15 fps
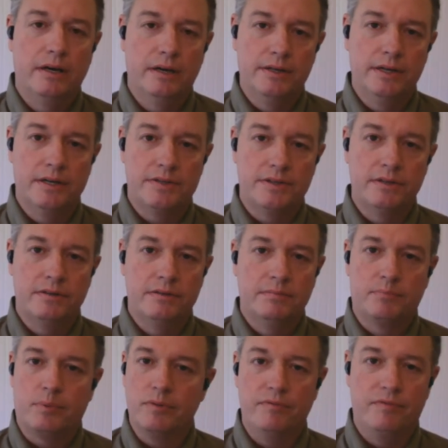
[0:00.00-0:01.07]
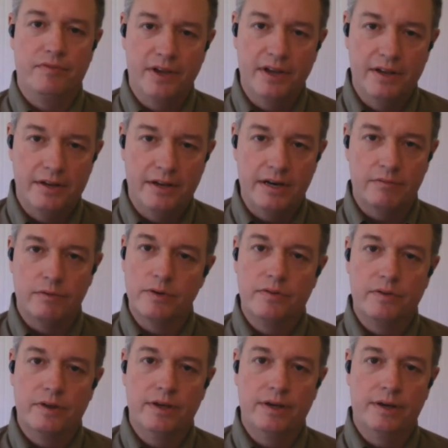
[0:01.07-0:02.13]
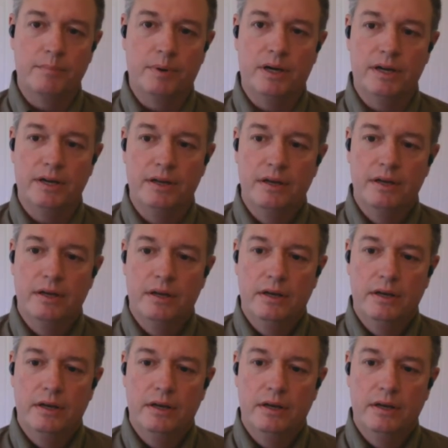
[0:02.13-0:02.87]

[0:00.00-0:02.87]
It doesn't prevent everything, but